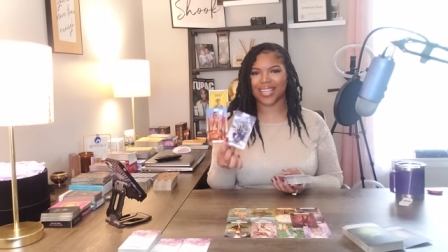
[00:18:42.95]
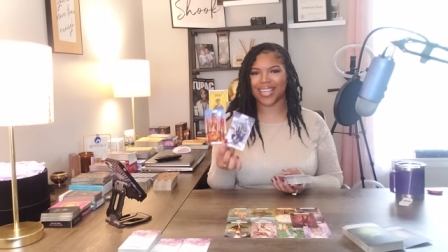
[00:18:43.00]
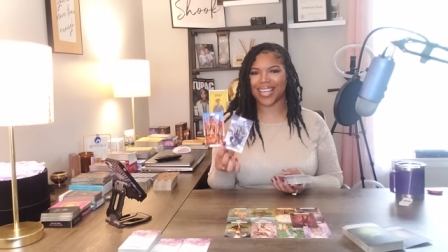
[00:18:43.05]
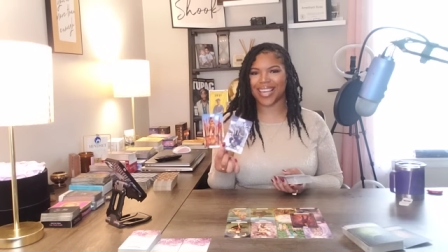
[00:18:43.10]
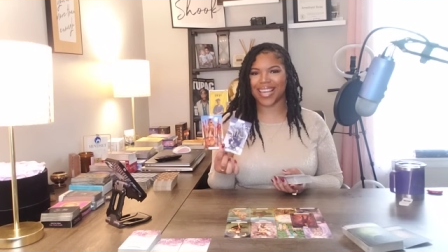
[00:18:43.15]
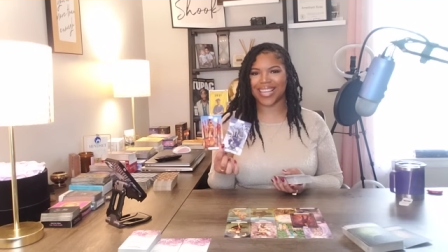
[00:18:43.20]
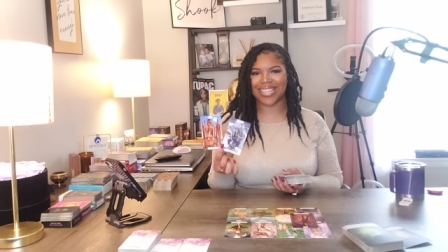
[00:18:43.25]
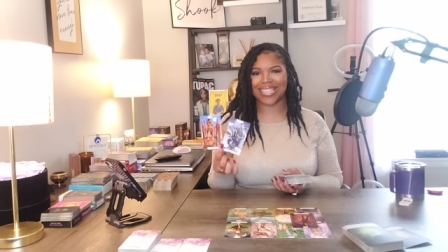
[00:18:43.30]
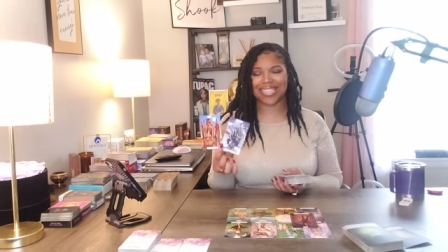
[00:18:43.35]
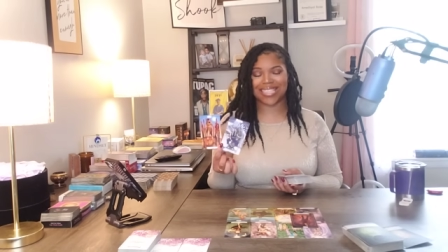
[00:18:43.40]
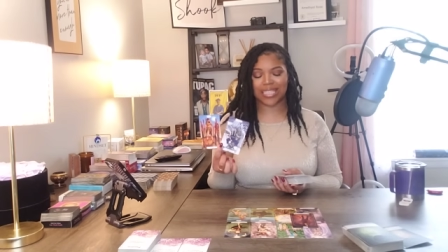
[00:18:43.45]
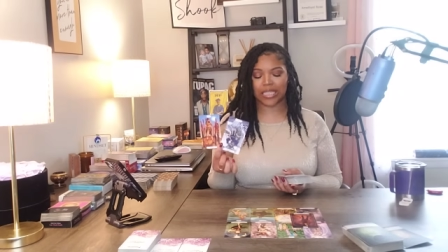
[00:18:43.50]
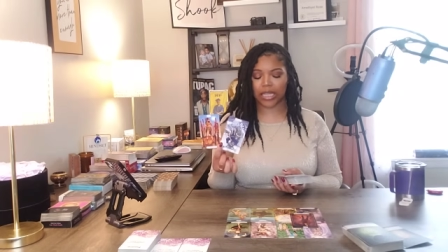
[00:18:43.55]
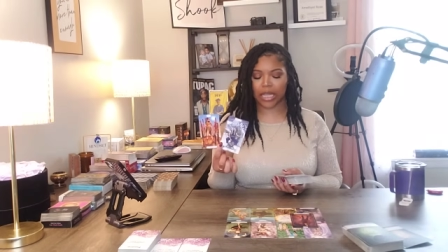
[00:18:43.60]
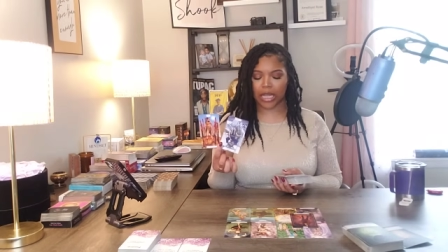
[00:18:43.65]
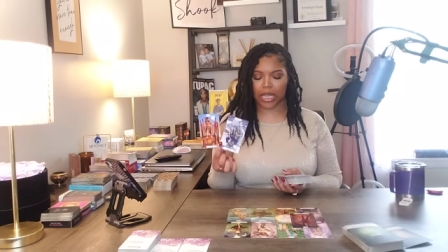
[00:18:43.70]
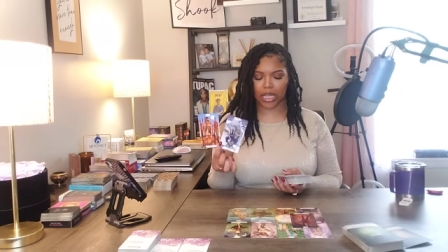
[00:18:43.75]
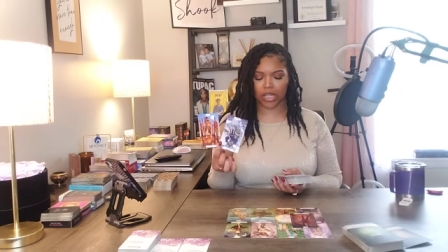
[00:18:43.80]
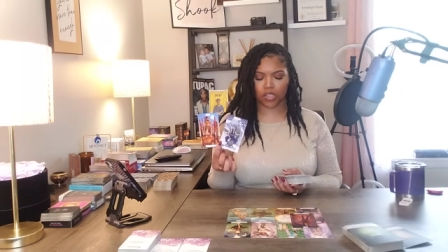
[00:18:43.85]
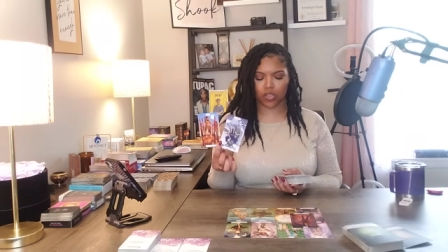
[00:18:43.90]
They can't
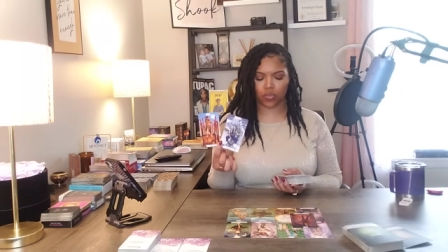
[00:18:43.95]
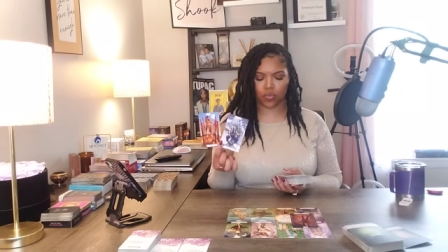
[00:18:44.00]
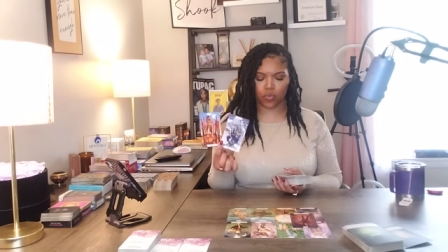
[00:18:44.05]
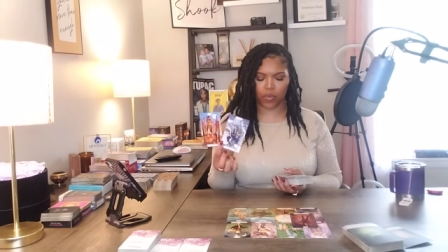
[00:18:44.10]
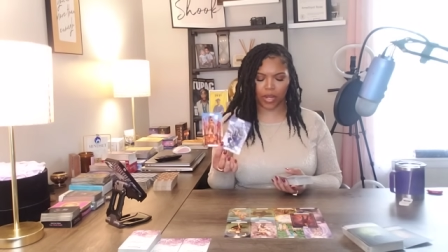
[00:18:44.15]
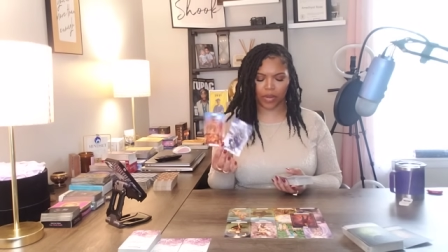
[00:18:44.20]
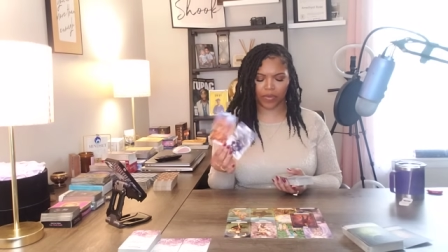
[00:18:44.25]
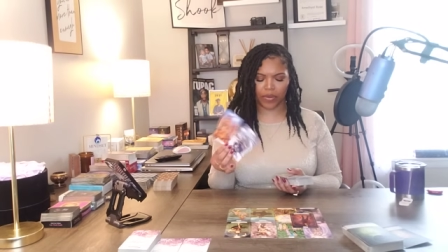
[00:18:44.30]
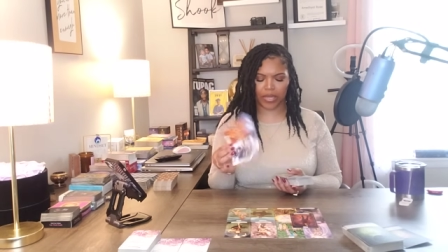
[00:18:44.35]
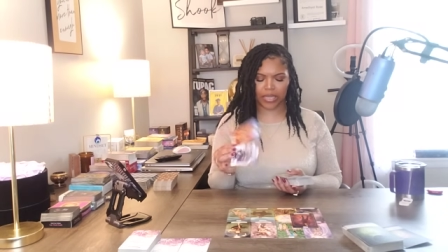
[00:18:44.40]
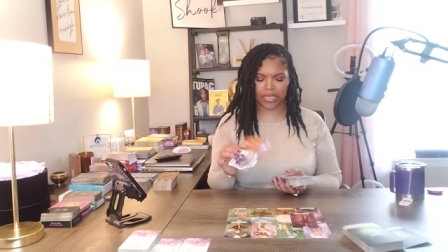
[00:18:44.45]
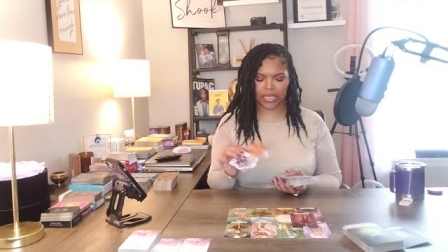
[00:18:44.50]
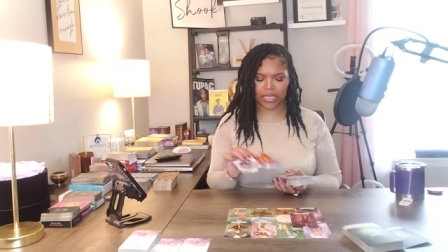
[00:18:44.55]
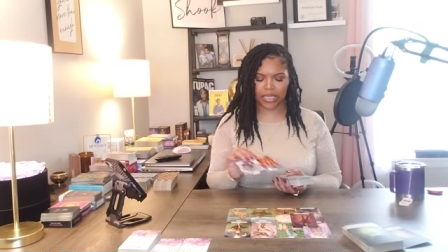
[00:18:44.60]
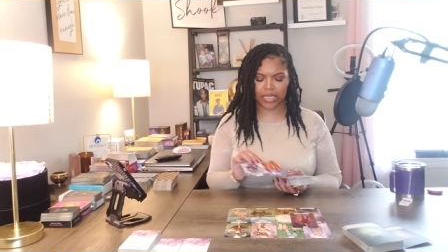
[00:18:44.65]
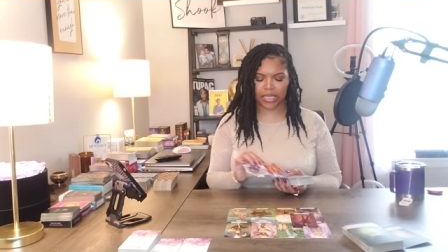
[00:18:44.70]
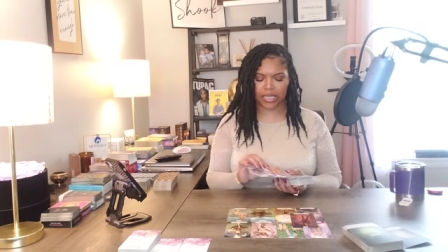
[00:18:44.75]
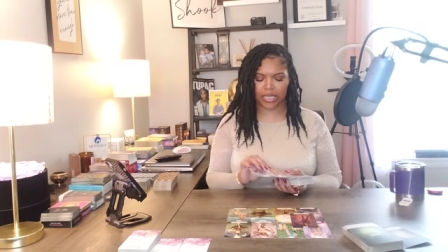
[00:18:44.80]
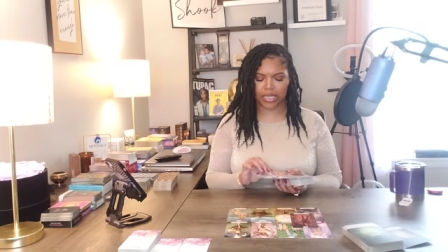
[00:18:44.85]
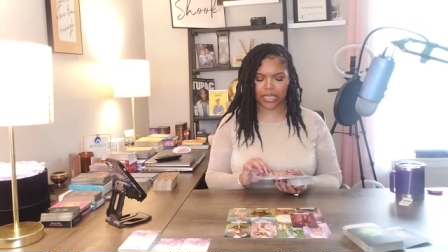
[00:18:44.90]
stand you, whoever this
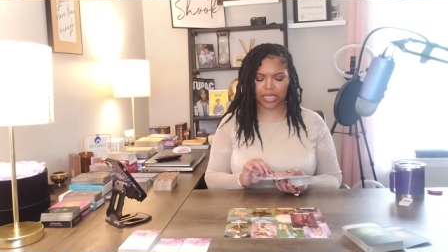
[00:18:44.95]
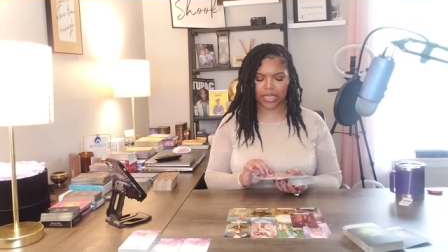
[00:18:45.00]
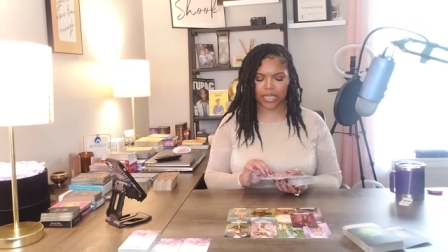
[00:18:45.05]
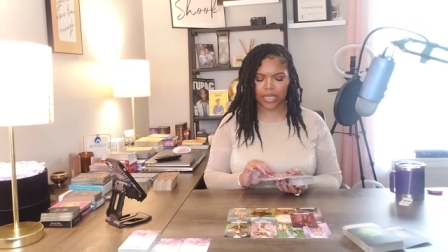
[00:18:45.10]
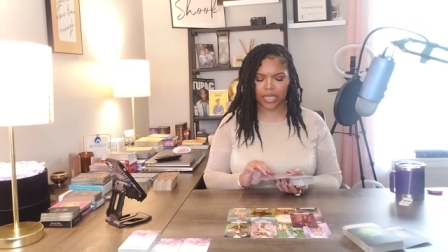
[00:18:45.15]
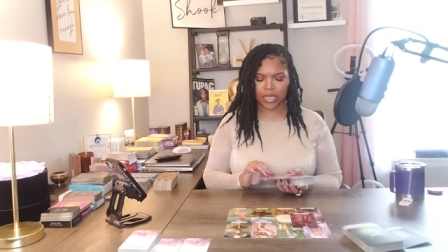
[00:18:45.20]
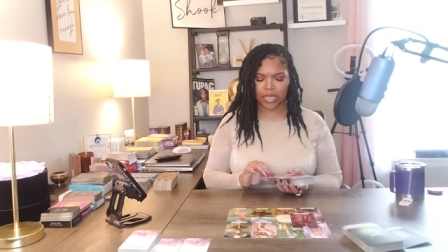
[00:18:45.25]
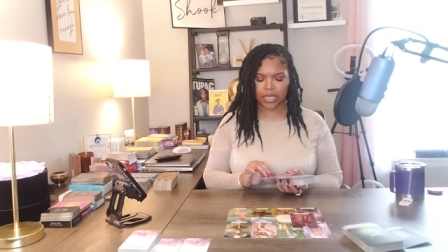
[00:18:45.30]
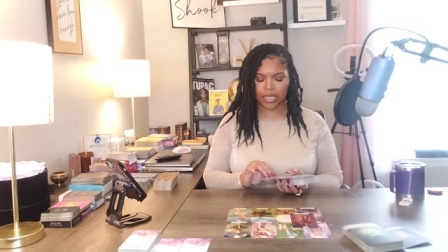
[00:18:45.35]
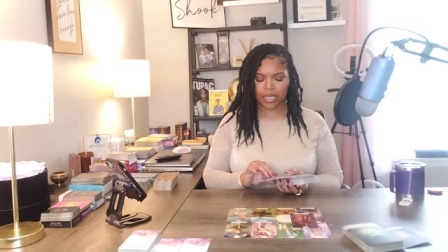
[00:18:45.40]
is.